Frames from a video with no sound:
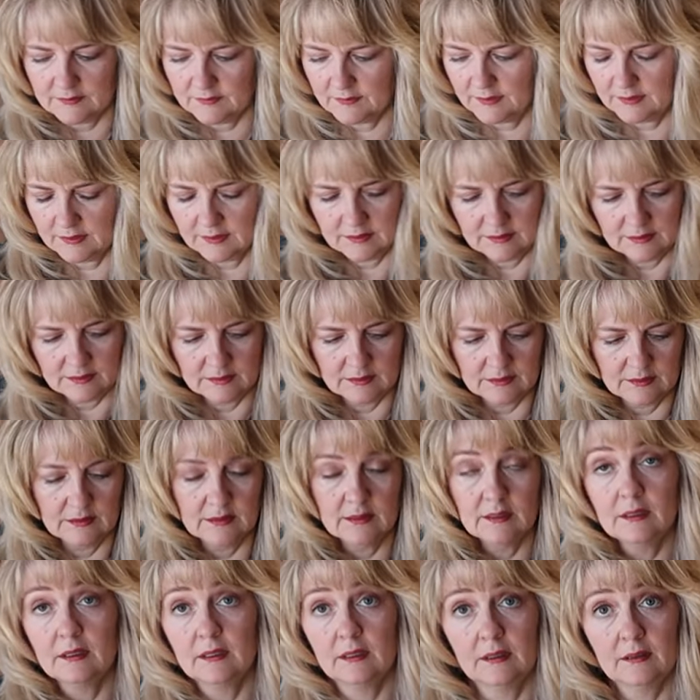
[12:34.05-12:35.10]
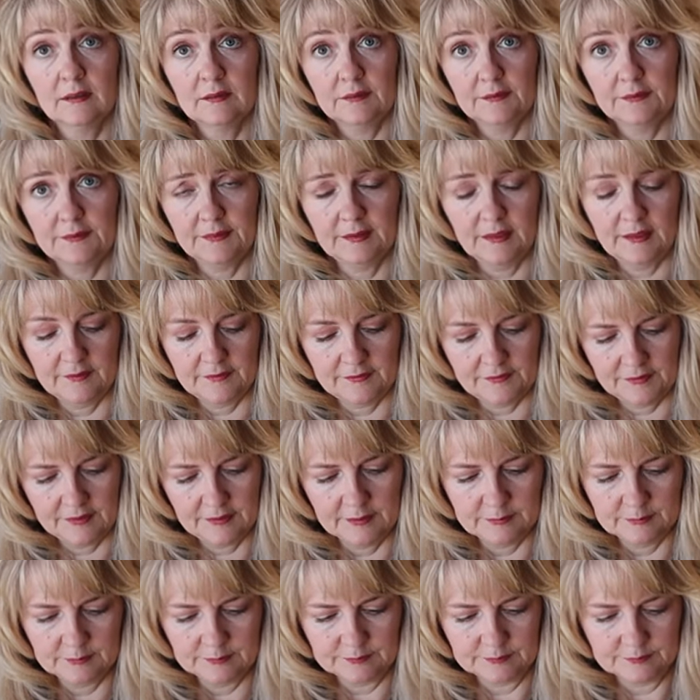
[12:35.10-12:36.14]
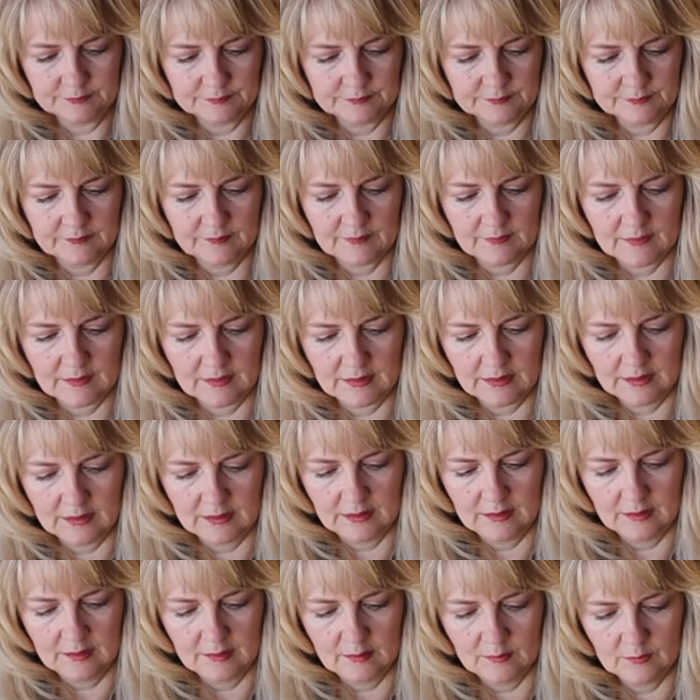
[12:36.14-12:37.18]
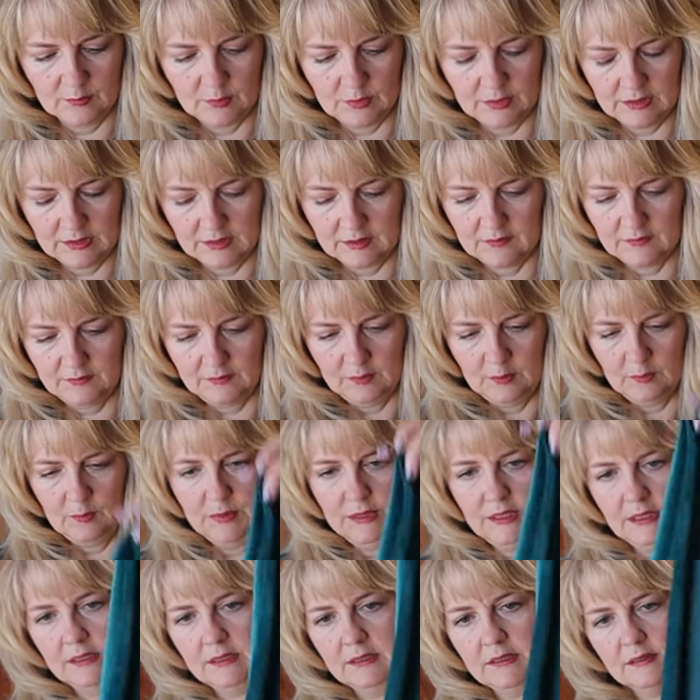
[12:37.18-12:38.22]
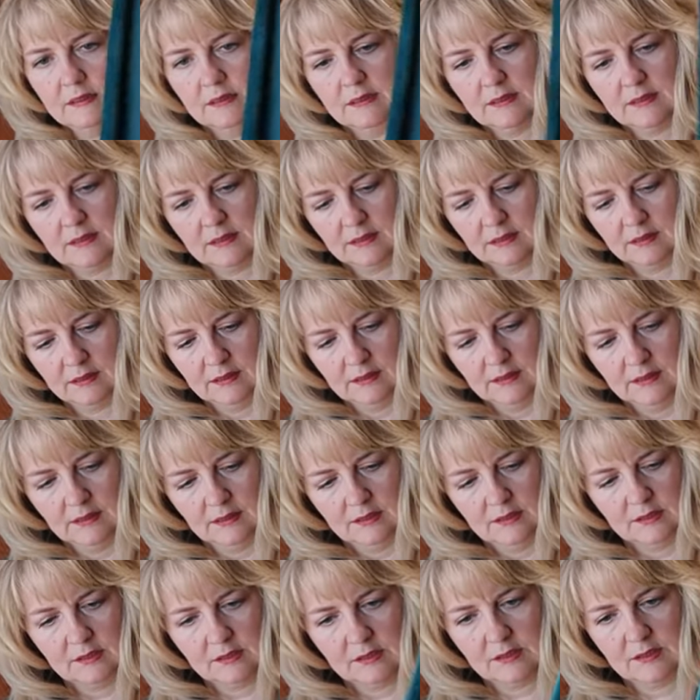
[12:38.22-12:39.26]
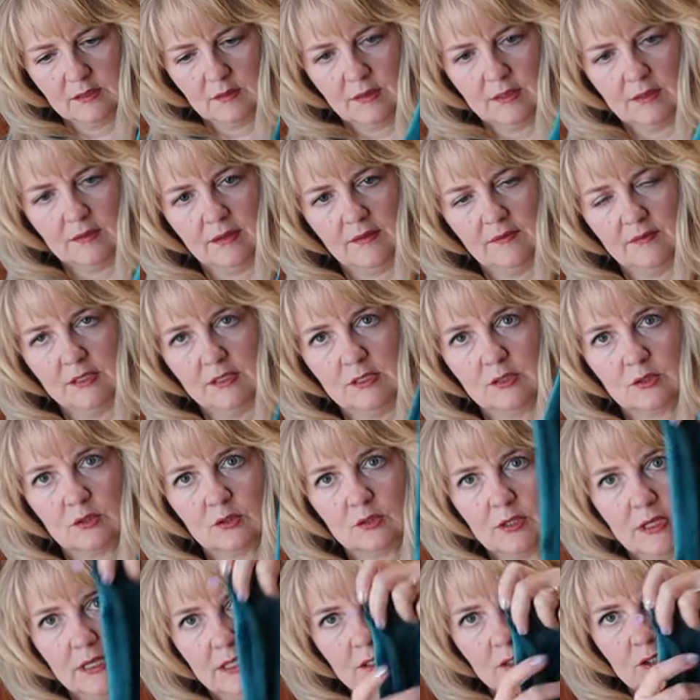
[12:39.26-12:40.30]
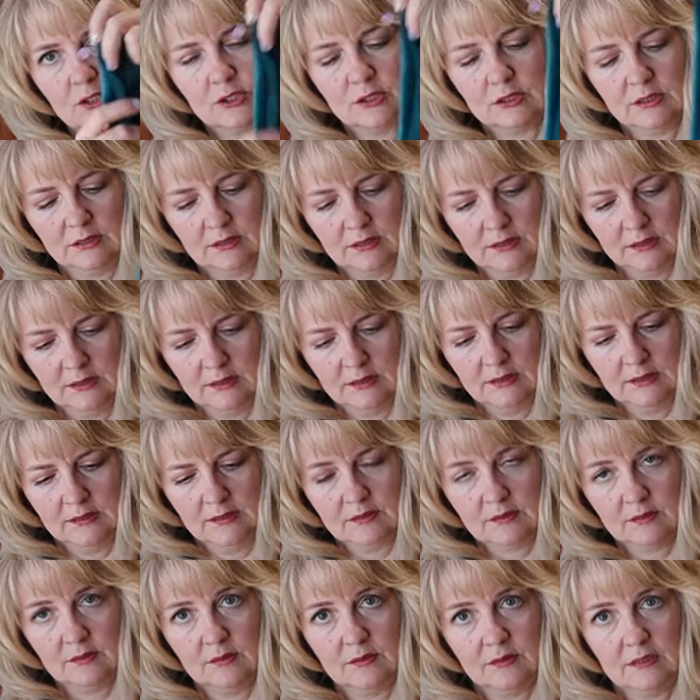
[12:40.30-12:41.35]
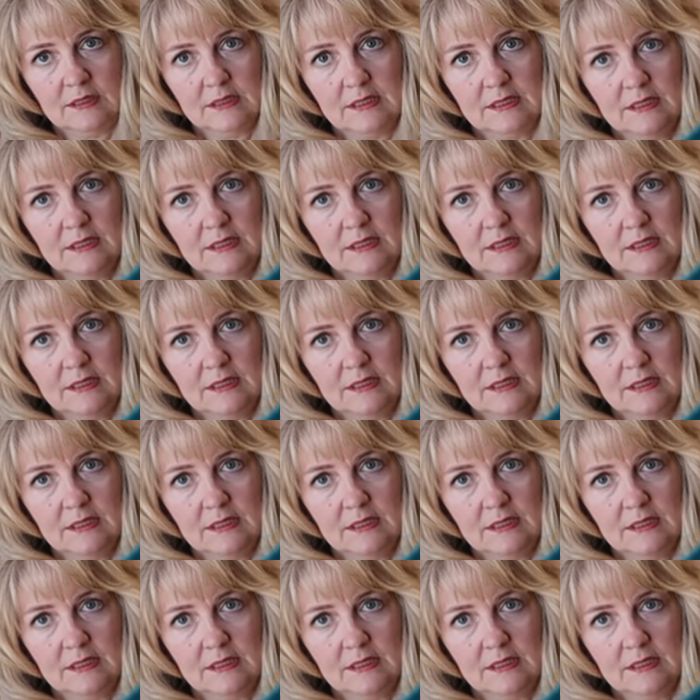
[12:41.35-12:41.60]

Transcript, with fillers: of fluff. Putting in a few pins just so I don't have any stretch. So you can